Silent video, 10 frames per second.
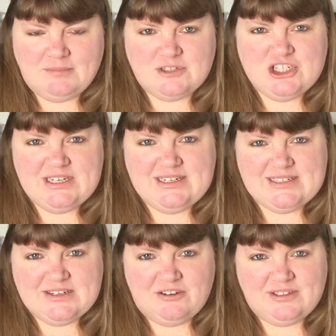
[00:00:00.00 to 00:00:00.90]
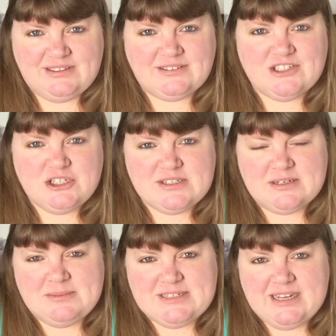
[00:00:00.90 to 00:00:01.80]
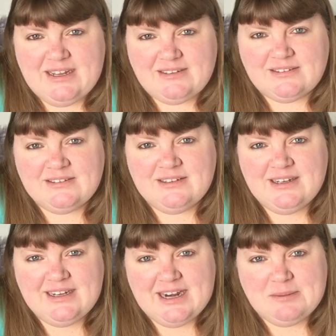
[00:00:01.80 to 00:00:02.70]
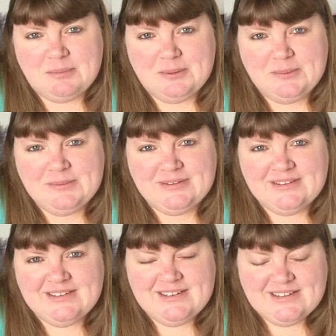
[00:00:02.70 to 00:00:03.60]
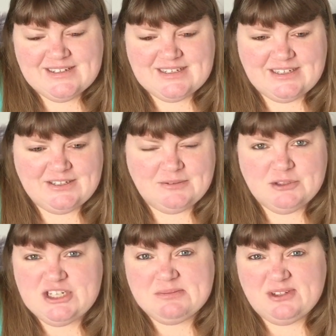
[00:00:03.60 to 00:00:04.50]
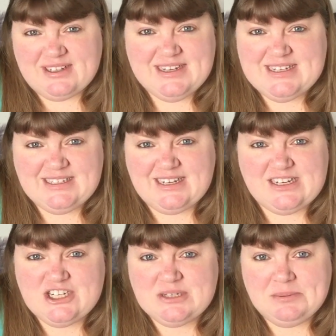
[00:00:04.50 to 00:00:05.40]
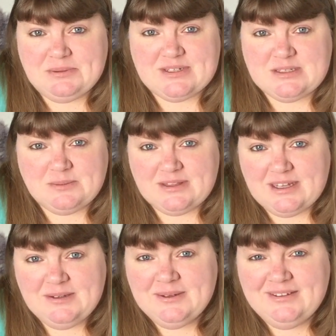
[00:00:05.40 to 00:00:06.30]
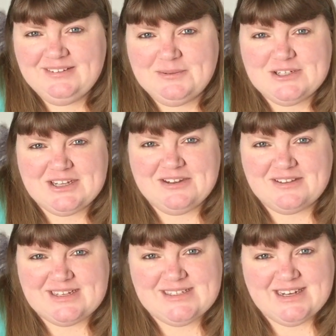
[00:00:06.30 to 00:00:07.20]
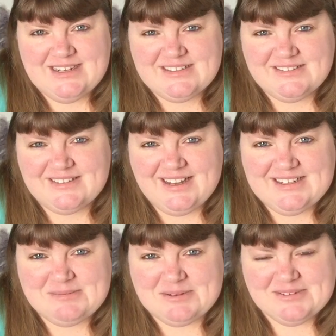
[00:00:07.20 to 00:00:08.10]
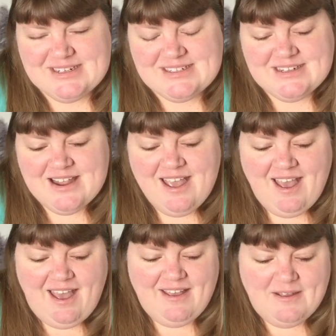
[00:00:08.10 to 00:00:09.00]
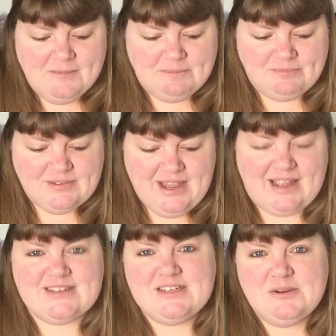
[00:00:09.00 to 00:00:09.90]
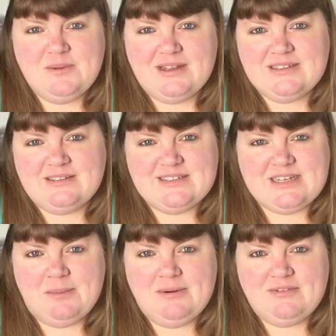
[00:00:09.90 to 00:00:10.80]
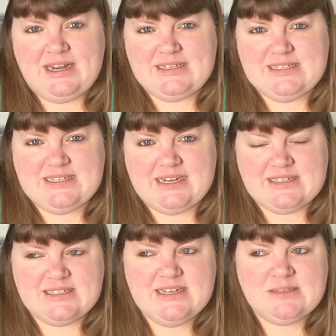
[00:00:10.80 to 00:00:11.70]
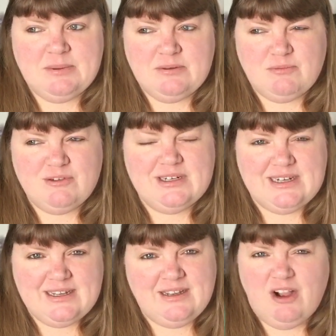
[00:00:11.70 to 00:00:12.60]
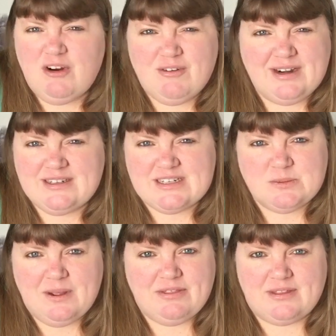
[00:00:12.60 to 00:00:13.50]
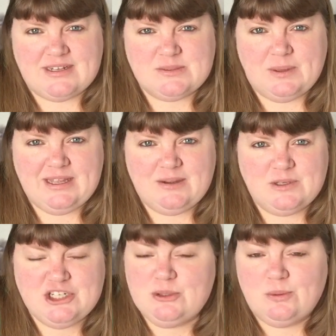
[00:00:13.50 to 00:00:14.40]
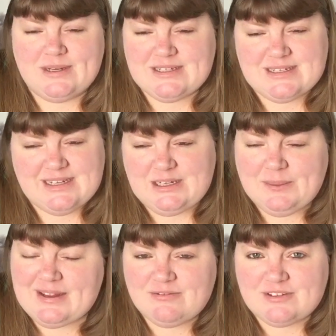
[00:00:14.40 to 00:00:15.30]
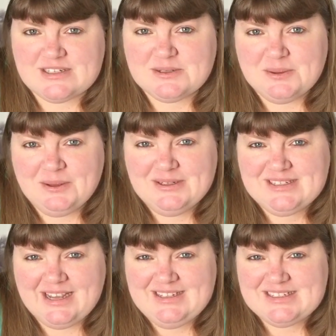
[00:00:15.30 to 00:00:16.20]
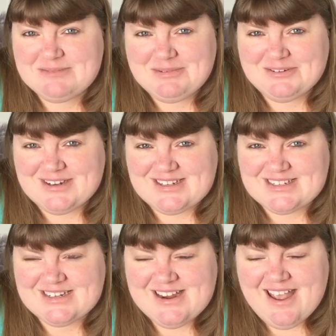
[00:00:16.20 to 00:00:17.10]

She's 9, she's going to be 10 in April. So she's more like a teenager, to be honest with you, which they are these days, aren't they, to be honest. Yeah, so we had a nice couple of lazy days. It's been really horrendous weather this week, which it always is anyway for the school holidays, to be honest.